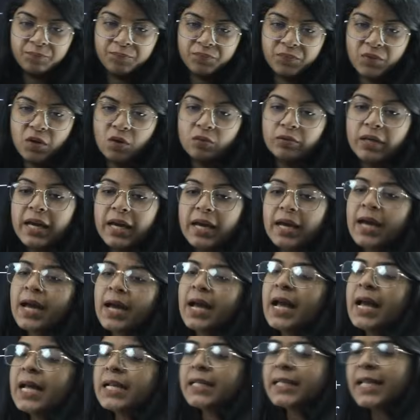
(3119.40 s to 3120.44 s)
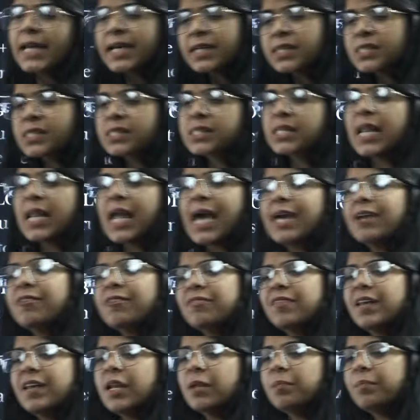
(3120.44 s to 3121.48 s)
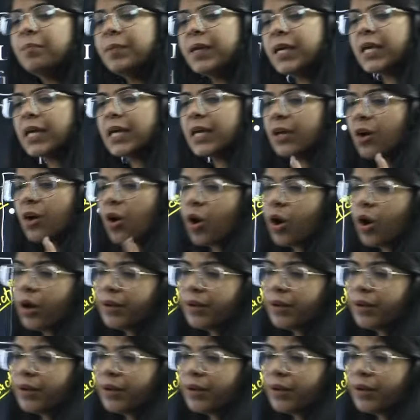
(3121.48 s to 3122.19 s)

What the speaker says: Okay, next live will be on